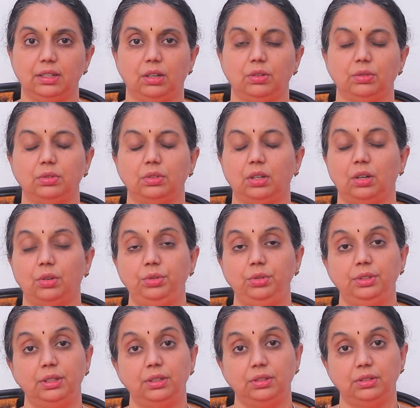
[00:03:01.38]
How do
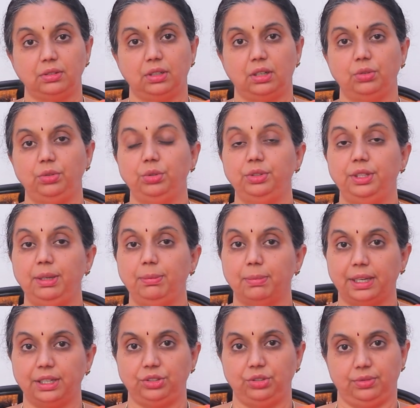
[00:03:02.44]
they
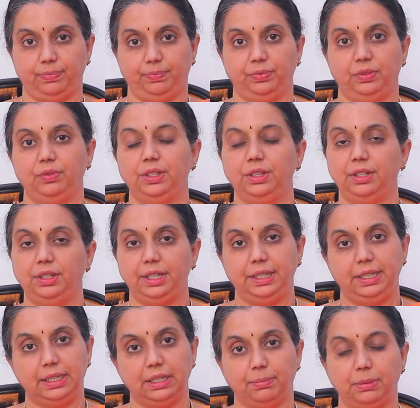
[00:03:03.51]
match with a
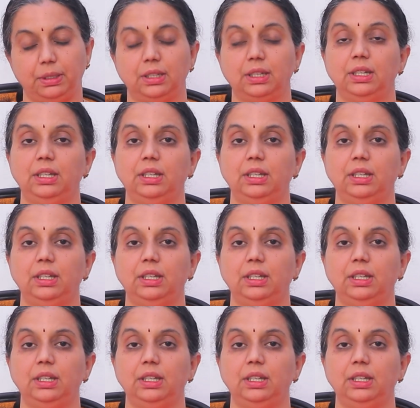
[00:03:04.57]
needy couple?